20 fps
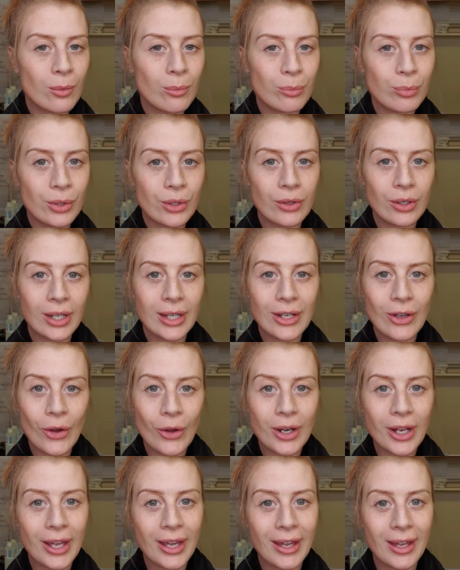purely
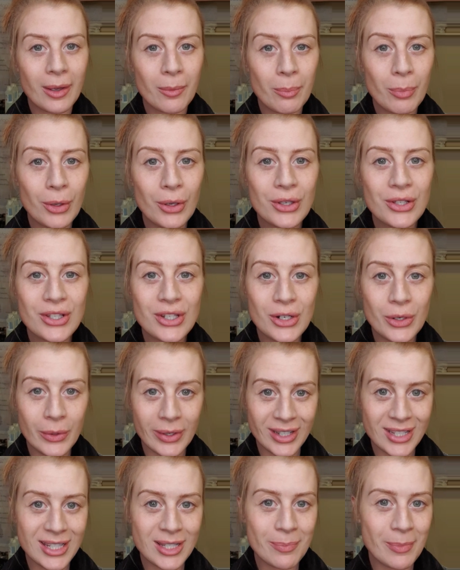on a personal
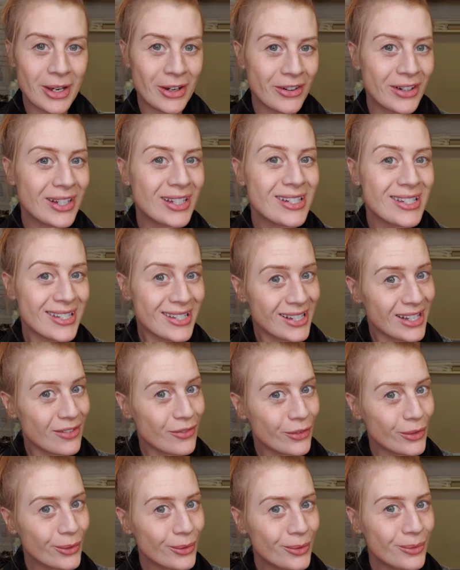experience
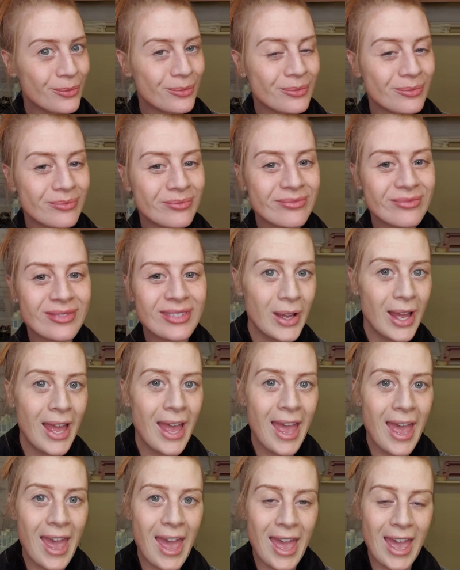level,
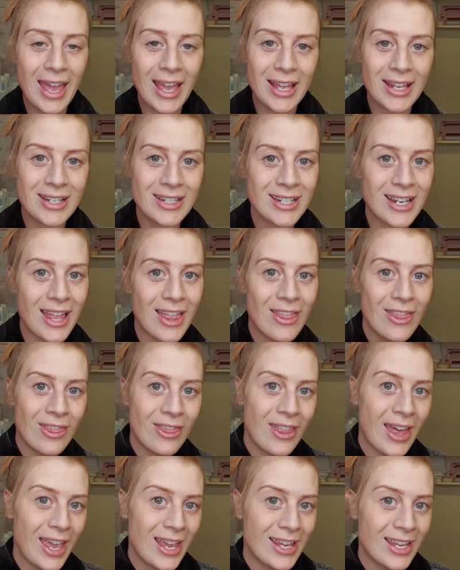and
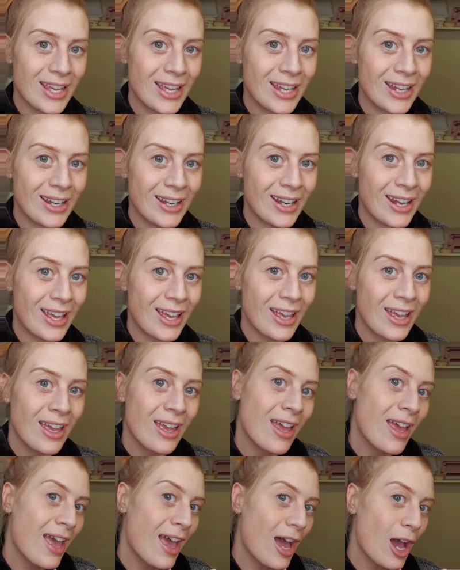they can
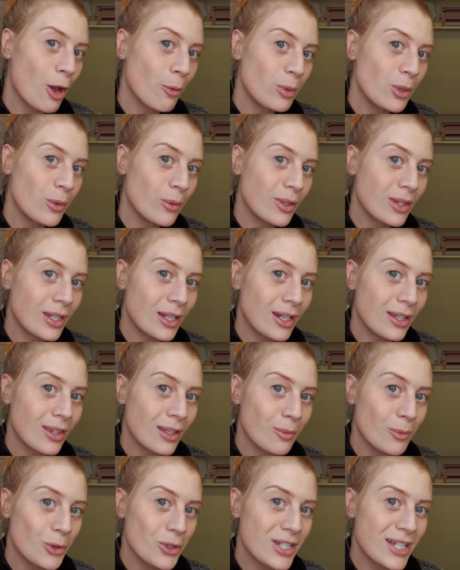help you with
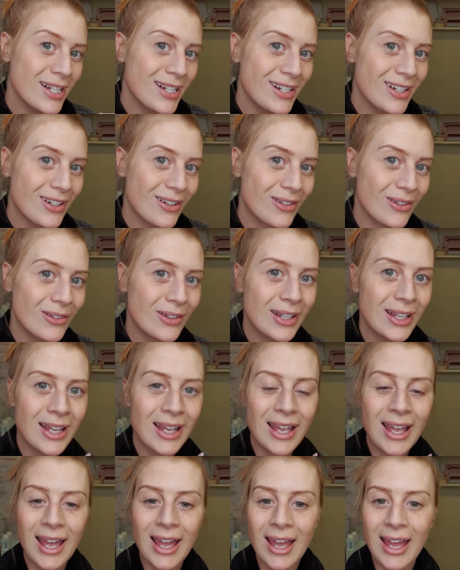anything more technical.
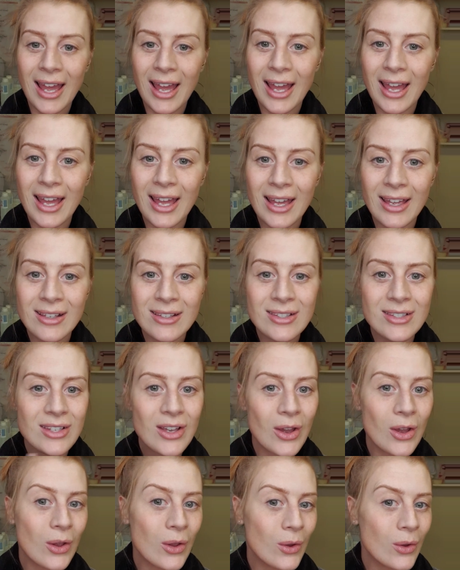
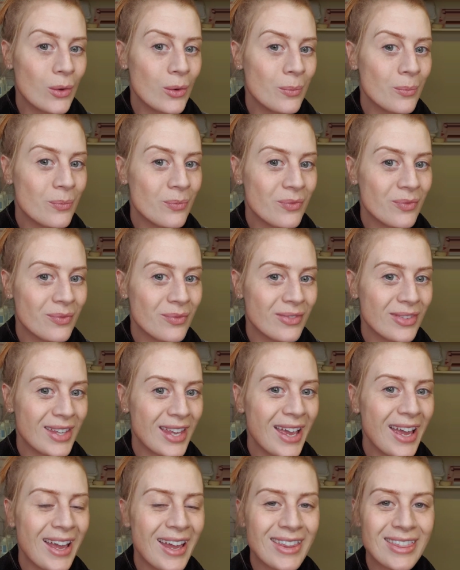So
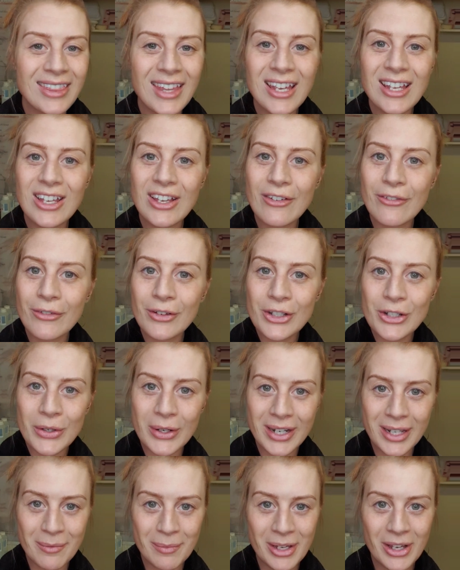yeah, thank you for
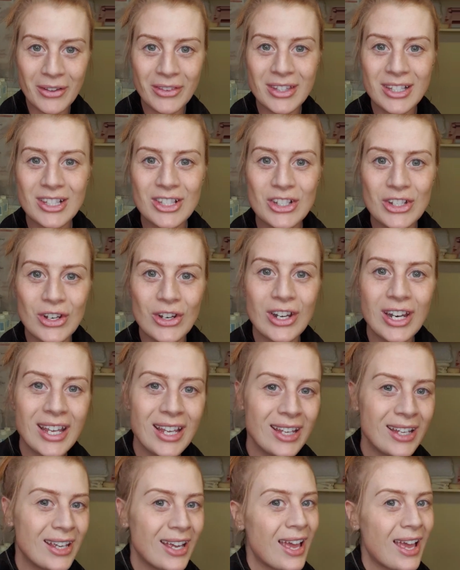joining me on this journey,